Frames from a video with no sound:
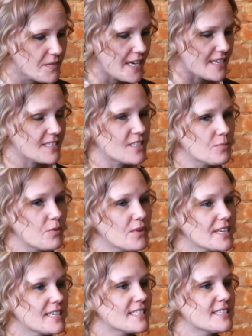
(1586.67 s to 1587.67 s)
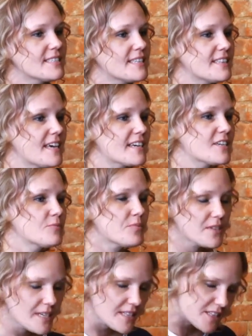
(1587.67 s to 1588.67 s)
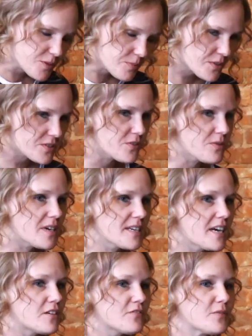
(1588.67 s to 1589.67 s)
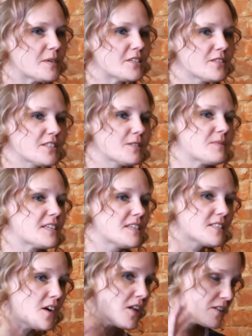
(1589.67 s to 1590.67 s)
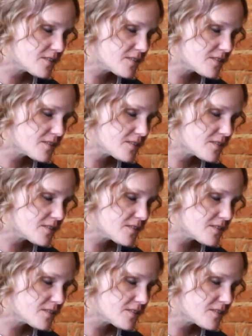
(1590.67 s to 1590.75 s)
yes. The point is that that completely pulled the rug out from under us because like, all, oh.